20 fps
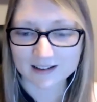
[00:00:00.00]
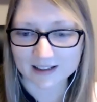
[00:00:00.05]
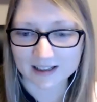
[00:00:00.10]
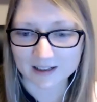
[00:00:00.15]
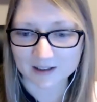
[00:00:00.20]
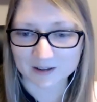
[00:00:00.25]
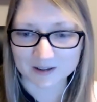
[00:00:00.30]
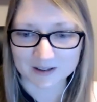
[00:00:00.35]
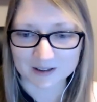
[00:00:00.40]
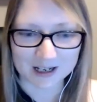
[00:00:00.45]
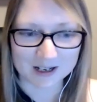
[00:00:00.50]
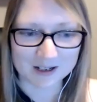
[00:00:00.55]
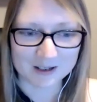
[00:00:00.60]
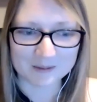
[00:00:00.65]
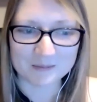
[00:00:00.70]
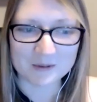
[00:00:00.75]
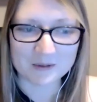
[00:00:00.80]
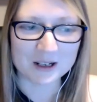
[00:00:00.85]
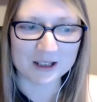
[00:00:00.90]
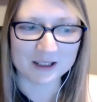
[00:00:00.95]
They're, they're
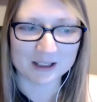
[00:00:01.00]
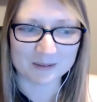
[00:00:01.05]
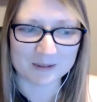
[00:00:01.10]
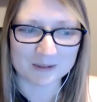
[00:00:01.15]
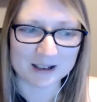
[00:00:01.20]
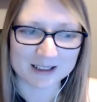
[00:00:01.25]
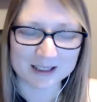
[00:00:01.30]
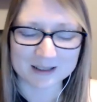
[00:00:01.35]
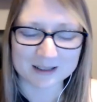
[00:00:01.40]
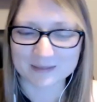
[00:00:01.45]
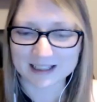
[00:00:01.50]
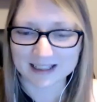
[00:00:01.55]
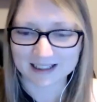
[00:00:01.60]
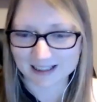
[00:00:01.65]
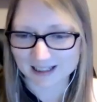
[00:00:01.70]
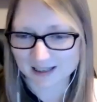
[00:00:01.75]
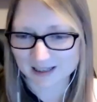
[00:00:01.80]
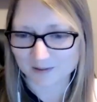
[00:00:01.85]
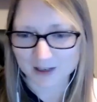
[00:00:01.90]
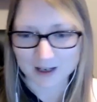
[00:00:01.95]
more than welcome to
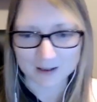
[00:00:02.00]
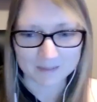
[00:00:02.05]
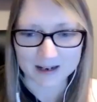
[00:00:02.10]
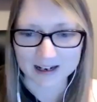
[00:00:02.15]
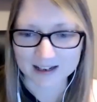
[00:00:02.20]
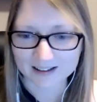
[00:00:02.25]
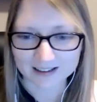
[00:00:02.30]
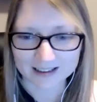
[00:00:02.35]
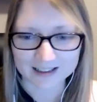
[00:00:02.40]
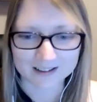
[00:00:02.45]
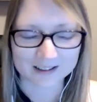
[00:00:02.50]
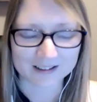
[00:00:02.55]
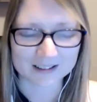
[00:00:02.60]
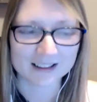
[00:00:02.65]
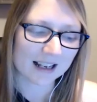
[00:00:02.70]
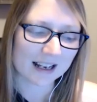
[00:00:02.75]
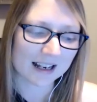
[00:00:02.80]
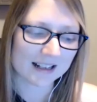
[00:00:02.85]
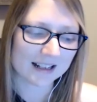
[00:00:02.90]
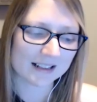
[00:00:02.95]
leave, come back later.
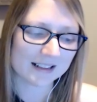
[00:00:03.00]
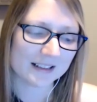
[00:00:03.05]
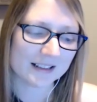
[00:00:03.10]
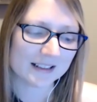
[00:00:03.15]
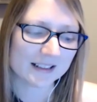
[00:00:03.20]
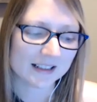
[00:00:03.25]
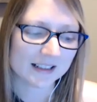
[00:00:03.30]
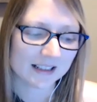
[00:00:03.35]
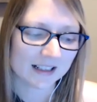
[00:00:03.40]
And